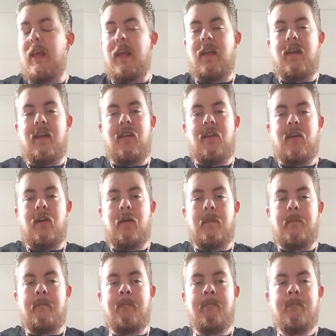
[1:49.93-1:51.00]
And
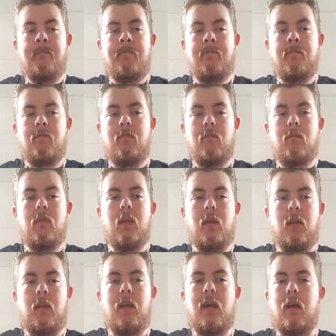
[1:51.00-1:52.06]
um
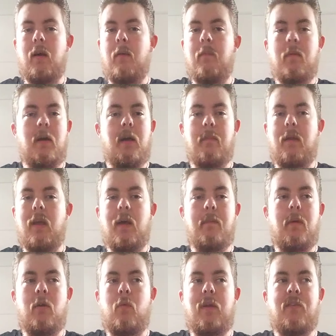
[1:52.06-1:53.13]
yeah, I mean, I've
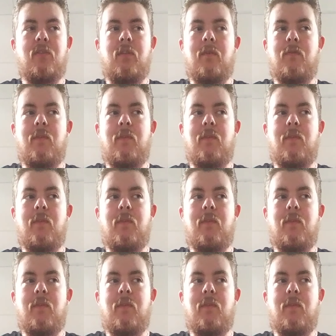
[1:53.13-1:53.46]
been a wrestling